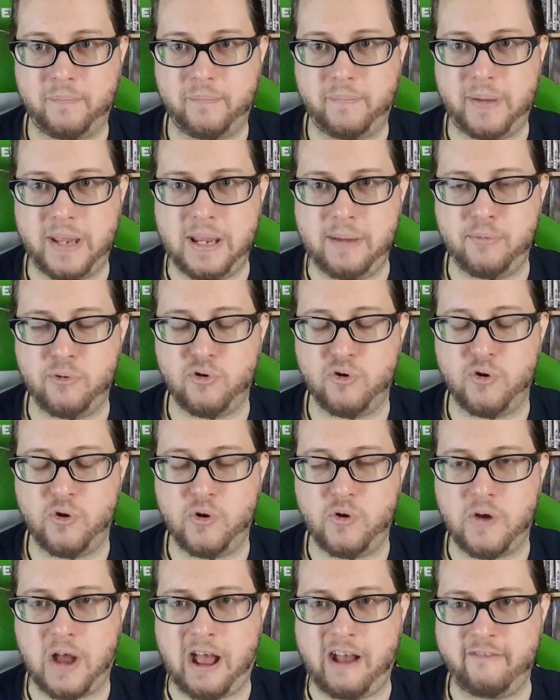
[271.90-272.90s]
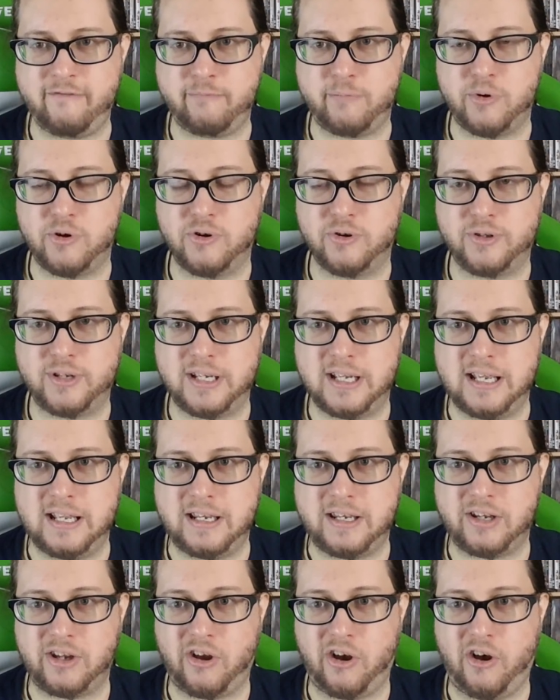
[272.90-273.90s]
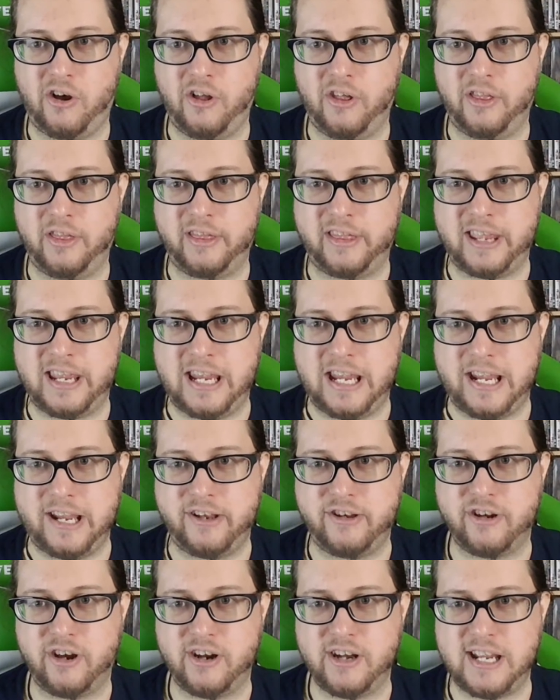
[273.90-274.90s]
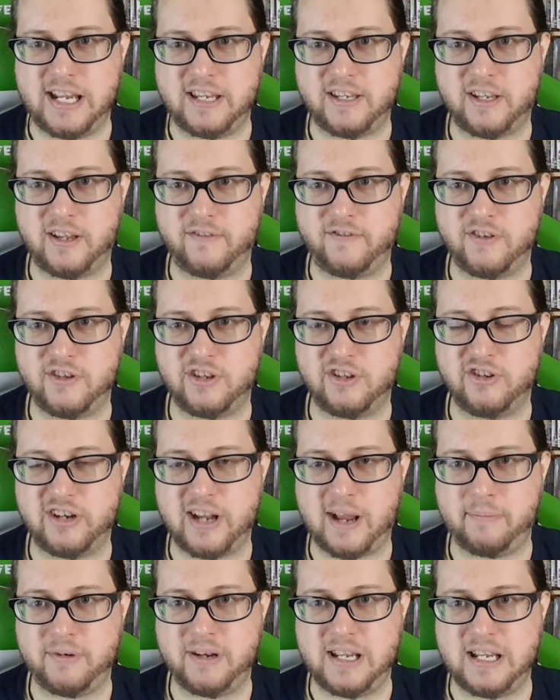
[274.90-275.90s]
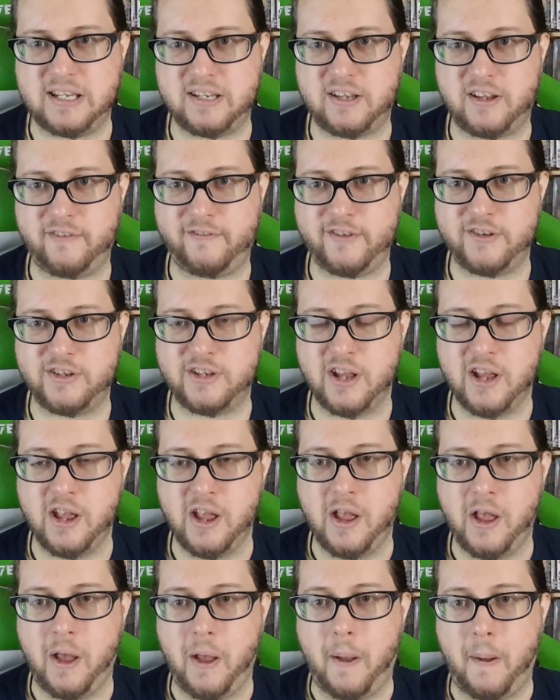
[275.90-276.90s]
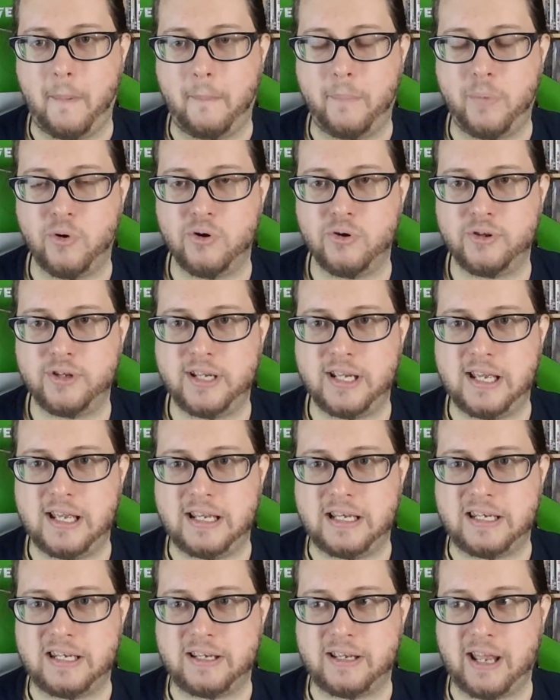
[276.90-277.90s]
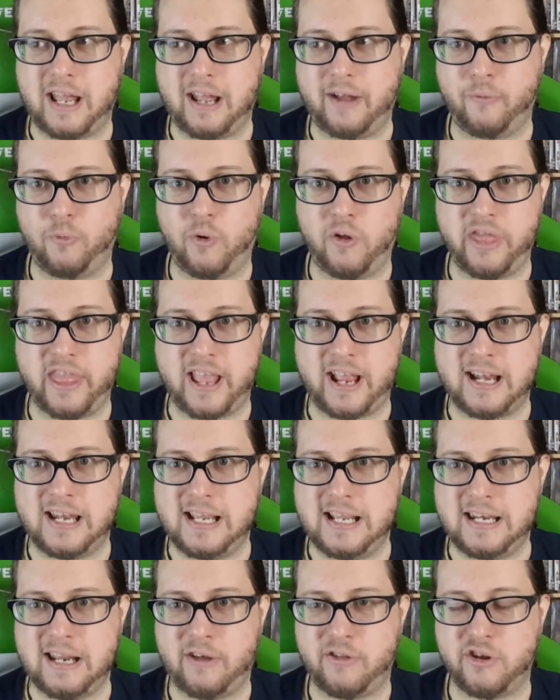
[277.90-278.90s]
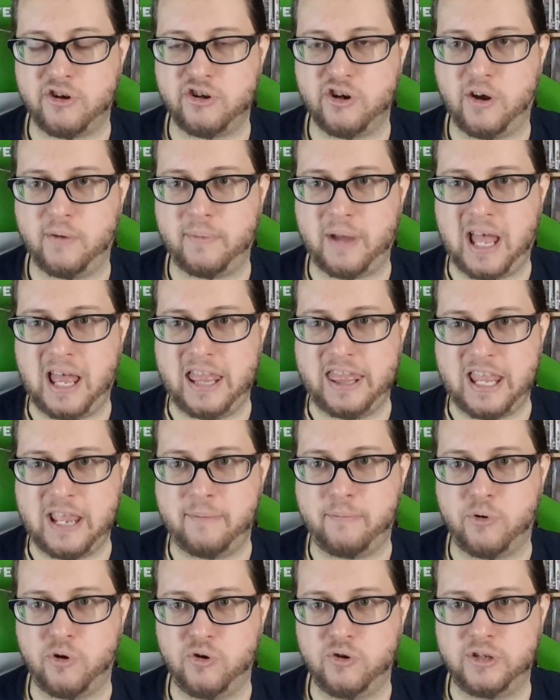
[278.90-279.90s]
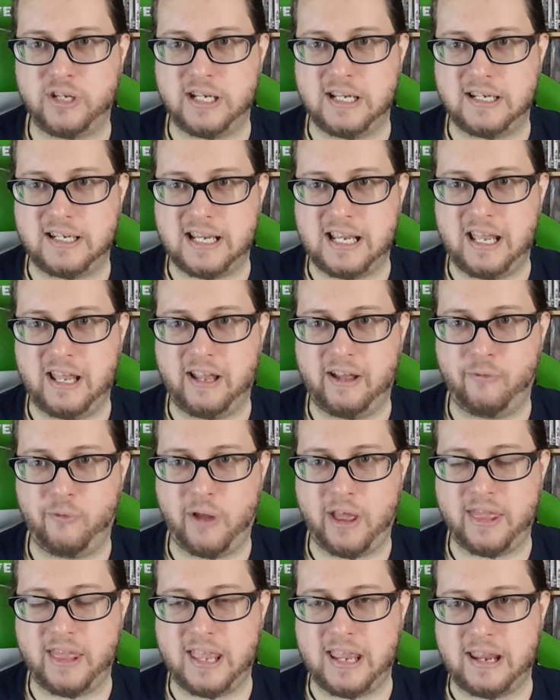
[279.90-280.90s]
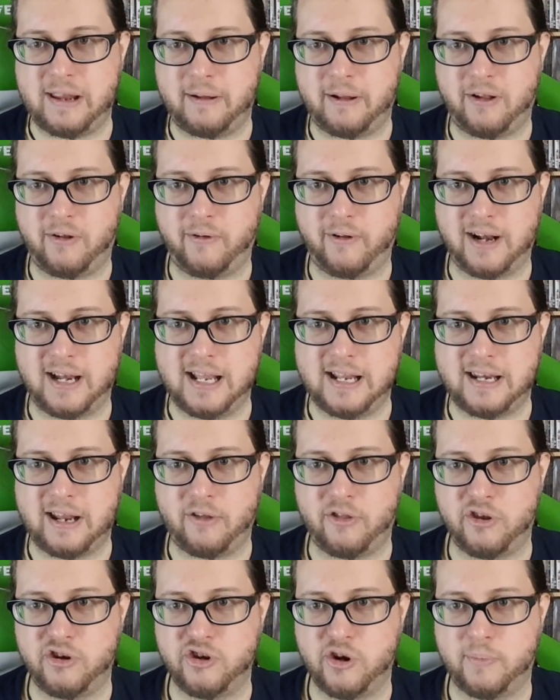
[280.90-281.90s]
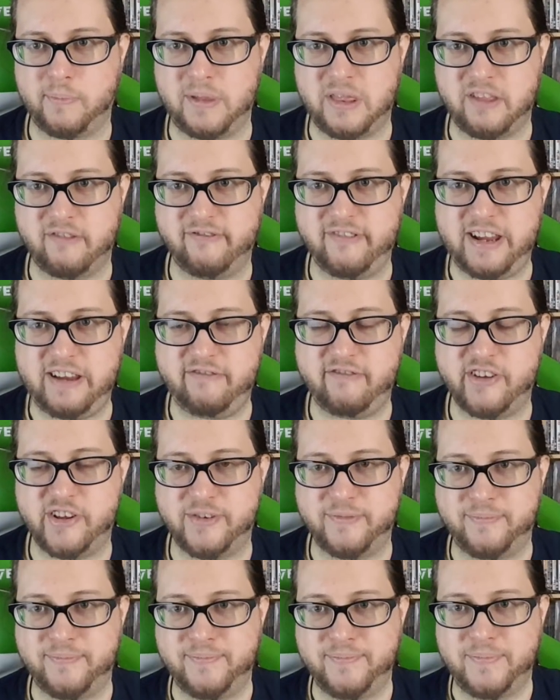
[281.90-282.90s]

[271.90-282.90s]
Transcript: People who have bought it on the Chinese servers and Japanese servers bought it when they cleared out the shop, and they bought it when they cleared out the shop in the rerun.